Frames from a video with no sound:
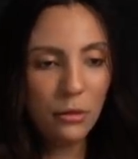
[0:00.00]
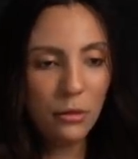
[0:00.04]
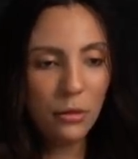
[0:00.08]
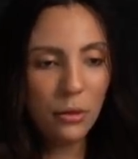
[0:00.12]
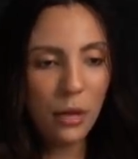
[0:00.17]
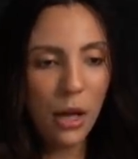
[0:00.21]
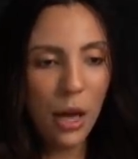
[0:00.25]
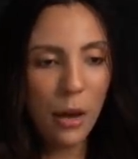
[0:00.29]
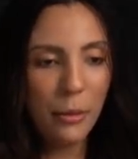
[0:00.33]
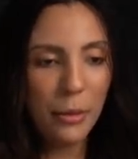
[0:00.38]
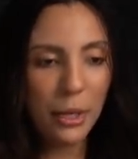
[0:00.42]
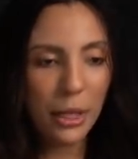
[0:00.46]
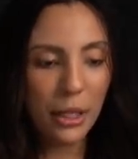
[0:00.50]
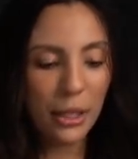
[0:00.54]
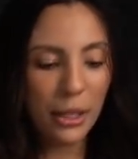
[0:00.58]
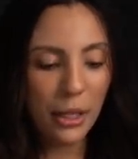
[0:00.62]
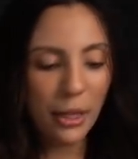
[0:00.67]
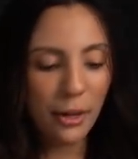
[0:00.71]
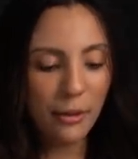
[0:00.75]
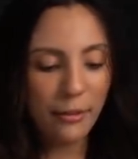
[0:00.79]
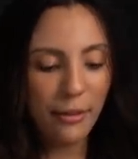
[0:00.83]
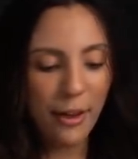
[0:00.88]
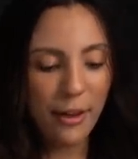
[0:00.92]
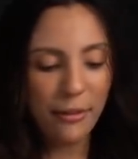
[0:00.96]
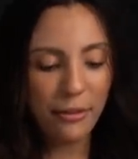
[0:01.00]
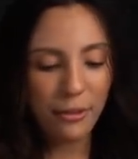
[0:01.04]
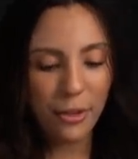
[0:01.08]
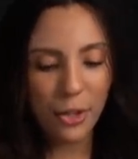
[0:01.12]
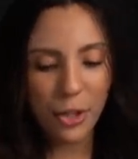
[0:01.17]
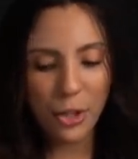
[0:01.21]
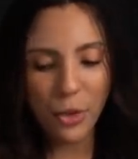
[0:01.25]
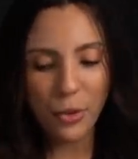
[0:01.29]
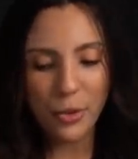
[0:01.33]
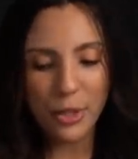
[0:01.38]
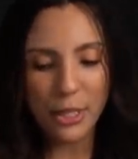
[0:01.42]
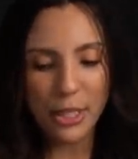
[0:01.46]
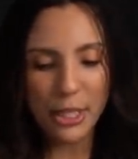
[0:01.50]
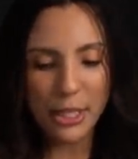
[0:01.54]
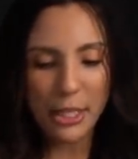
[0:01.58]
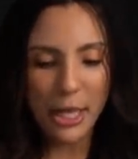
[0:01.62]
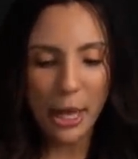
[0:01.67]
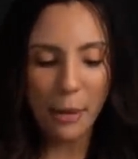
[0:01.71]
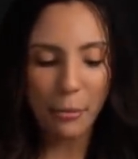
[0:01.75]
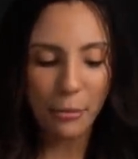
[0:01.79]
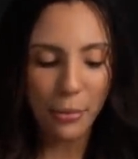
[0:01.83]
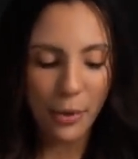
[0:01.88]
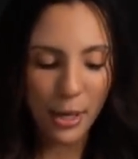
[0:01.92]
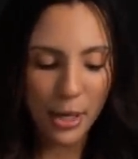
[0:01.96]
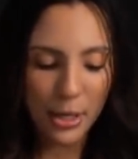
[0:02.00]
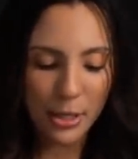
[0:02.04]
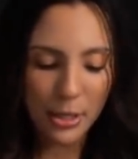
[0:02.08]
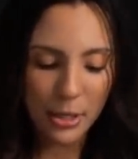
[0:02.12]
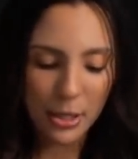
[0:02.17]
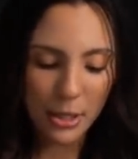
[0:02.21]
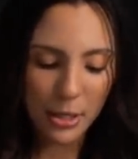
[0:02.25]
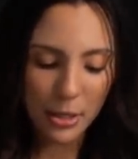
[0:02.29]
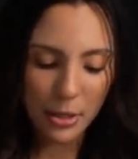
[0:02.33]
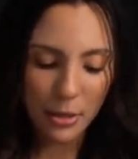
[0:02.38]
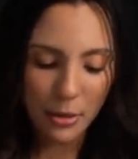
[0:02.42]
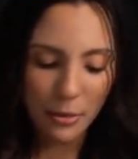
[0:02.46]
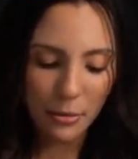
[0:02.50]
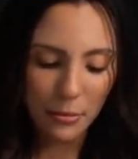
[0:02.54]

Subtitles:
I'm going to clarify for you is the Temperance.